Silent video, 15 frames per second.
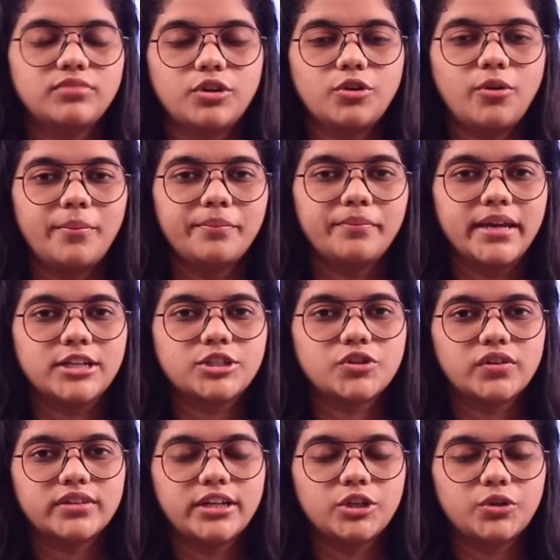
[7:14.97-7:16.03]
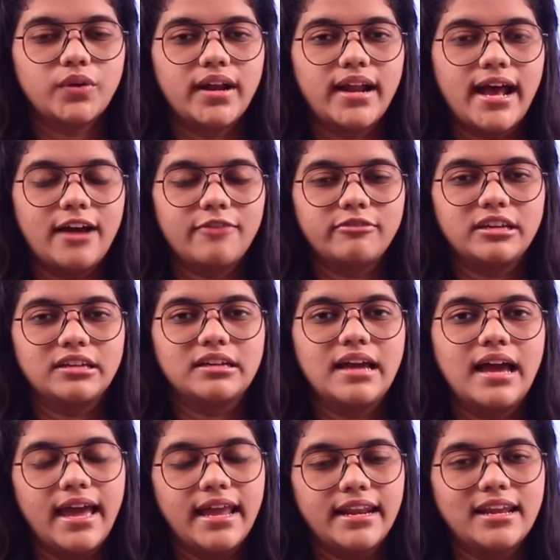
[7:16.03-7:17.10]
you know, make sure that you are having
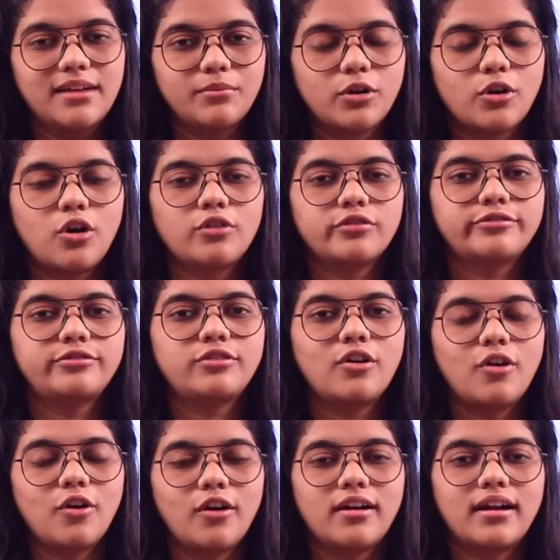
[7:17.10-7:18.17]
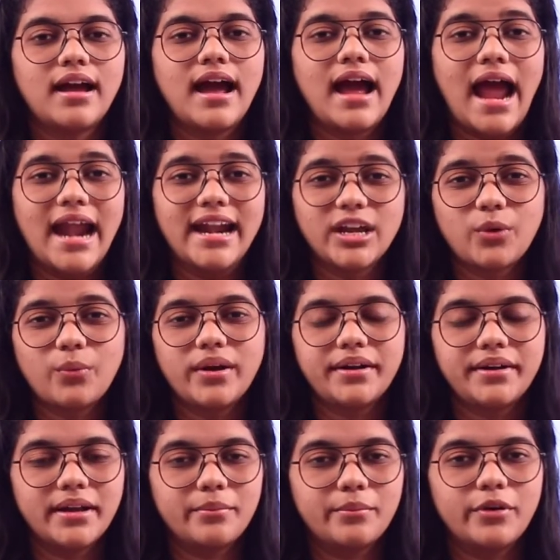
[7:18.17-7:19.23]
n number of or
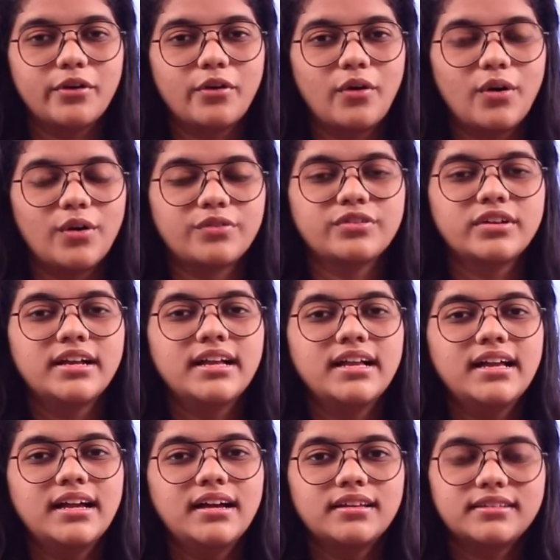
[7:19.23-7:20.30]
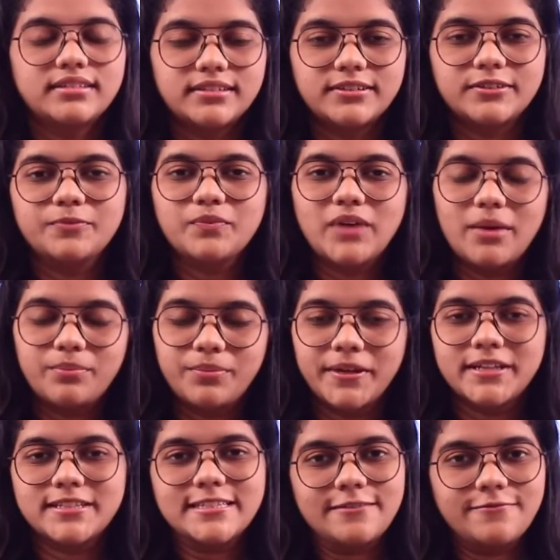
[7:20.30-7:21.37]
adequate number of the
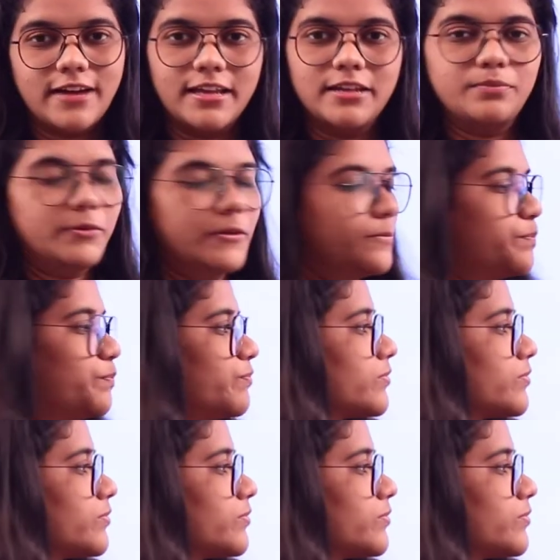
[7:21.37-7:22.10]
updates available.